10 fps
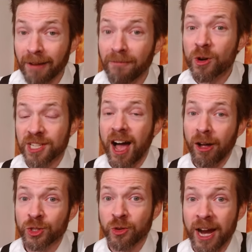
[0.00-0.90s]
of course I'll
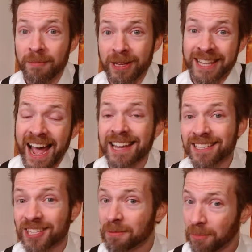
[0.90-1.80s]
try to be nice
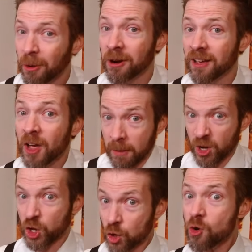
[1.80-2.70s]
and supportive, but
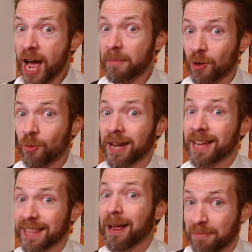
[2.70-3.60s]
you gotta be ready to
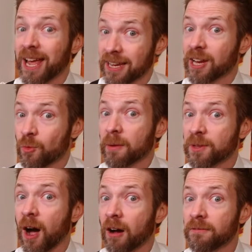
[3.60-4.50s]
get that band-aid ripped off.